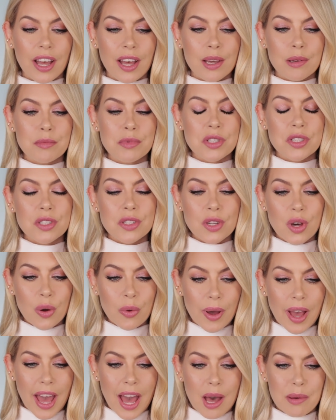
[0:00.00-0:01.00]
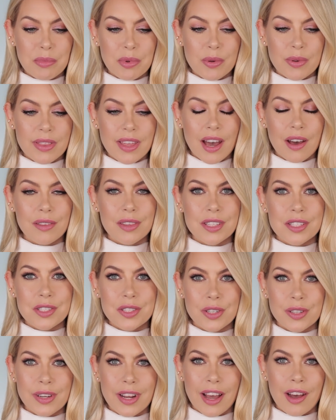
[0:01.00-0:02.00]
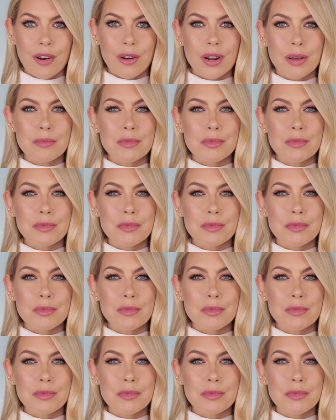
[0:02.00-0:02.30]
I'm so happy with how this turned out.